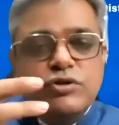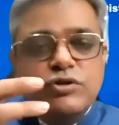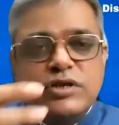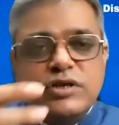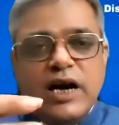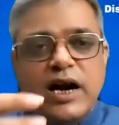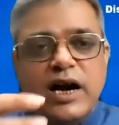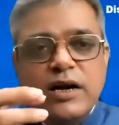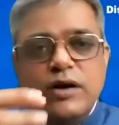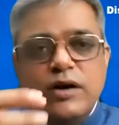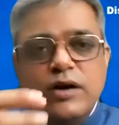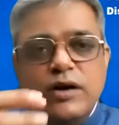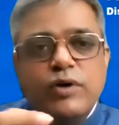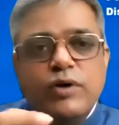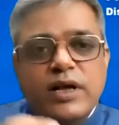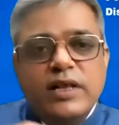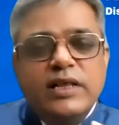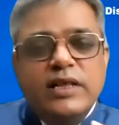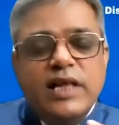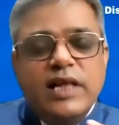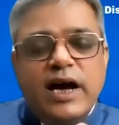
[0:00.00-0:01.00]
Once you
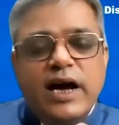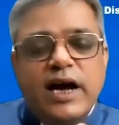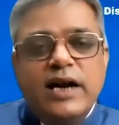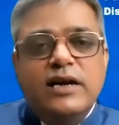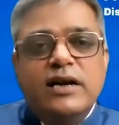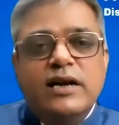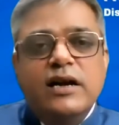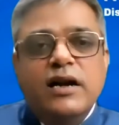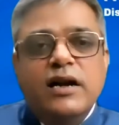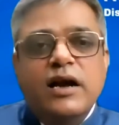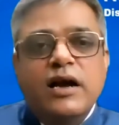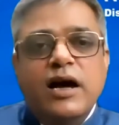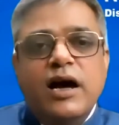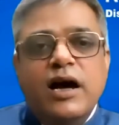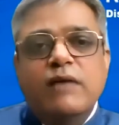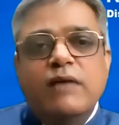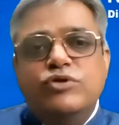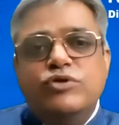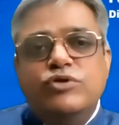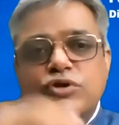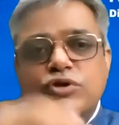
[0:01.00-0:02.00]
start doing that,
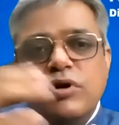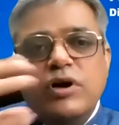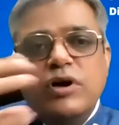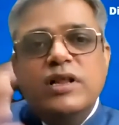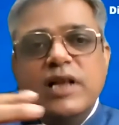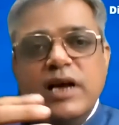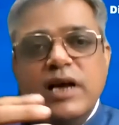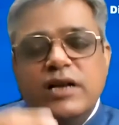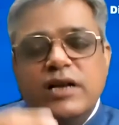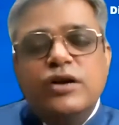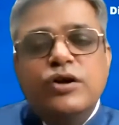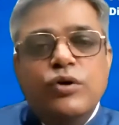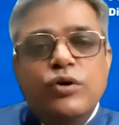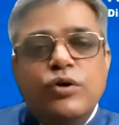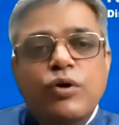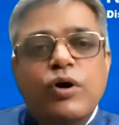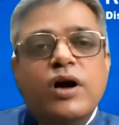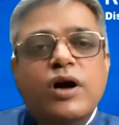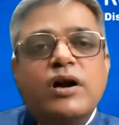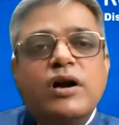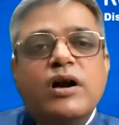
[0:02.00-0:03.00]
I'm sure that
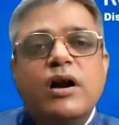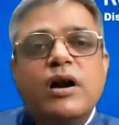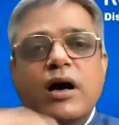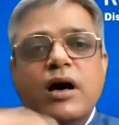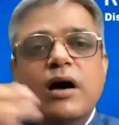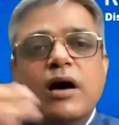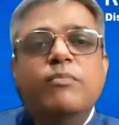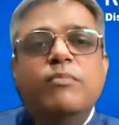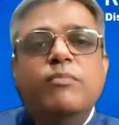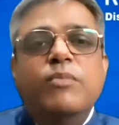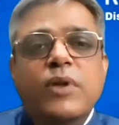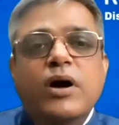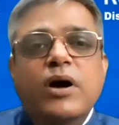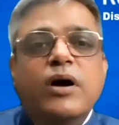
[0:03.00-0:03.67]
your club